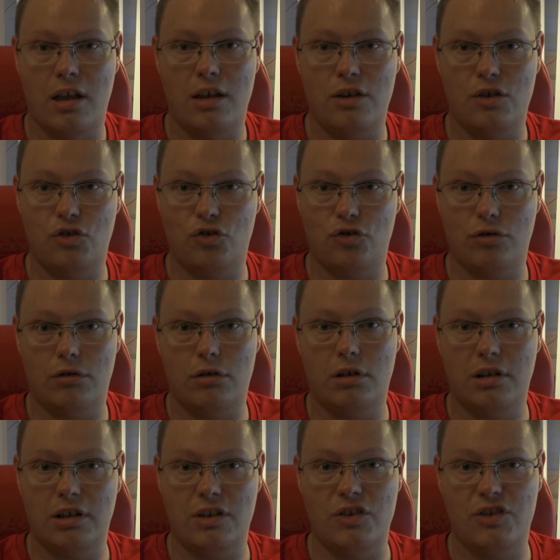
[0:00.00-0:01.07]
is
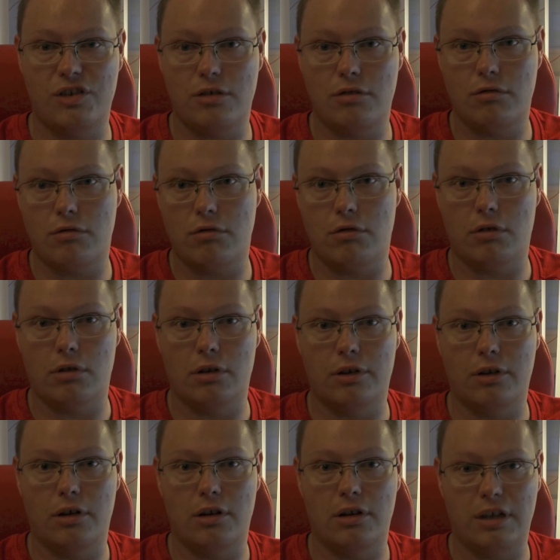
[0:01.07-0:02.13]
stored in
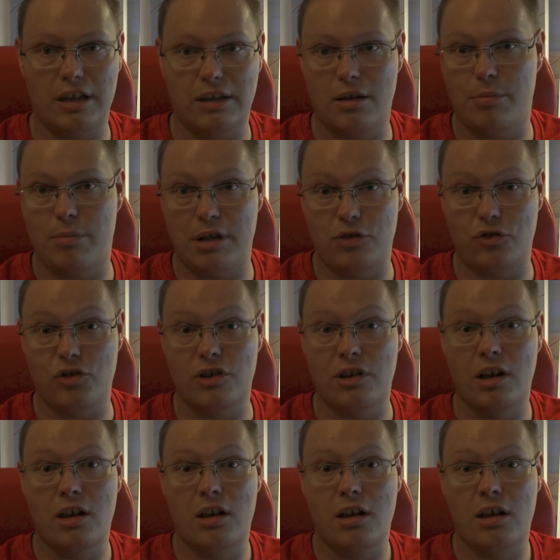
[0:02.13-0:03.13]
so-called data pages.